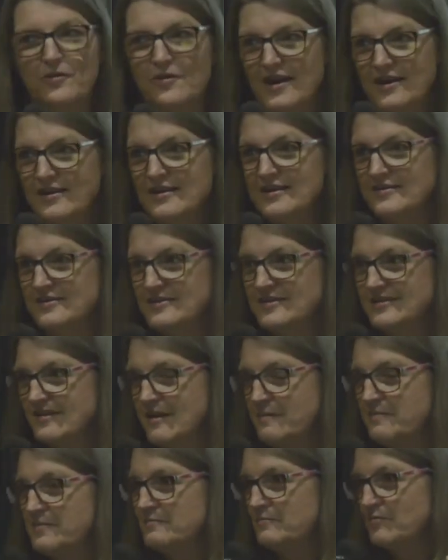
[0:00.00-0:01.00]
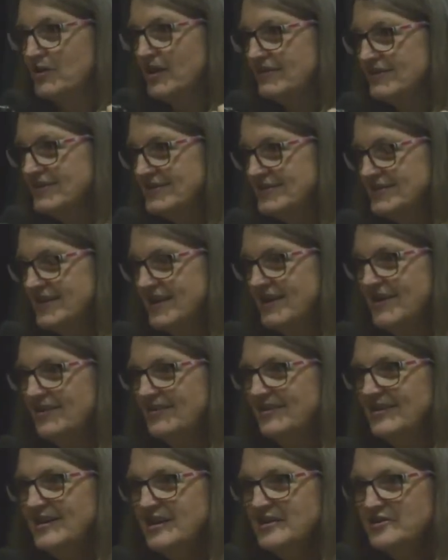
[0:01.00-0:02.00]
I need to stop and break this down,
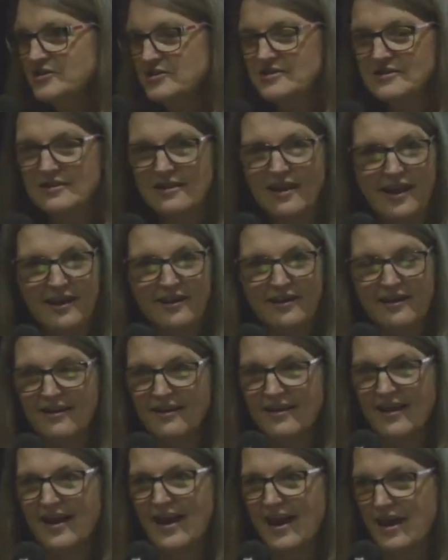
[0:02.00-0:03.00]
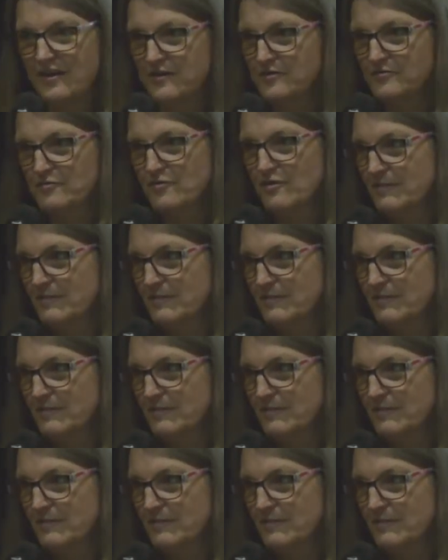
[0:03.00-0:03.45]
just like how to throw a